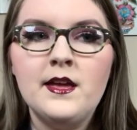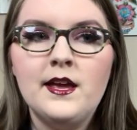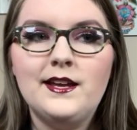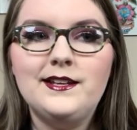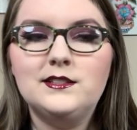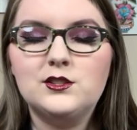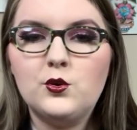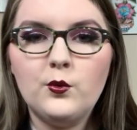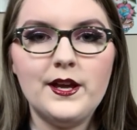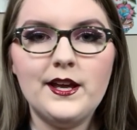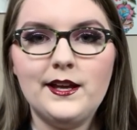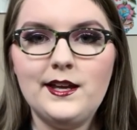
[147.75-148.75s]
He's
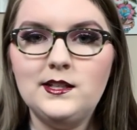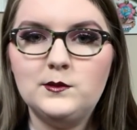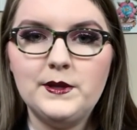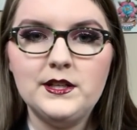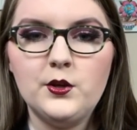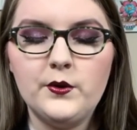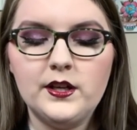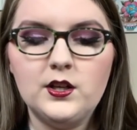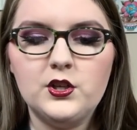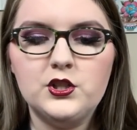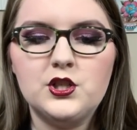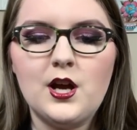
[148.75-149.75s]
quick, he's been doing a
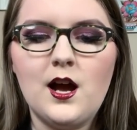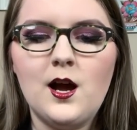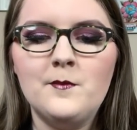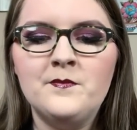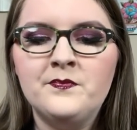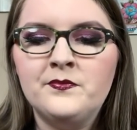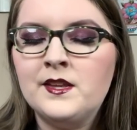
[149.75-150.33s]
good job,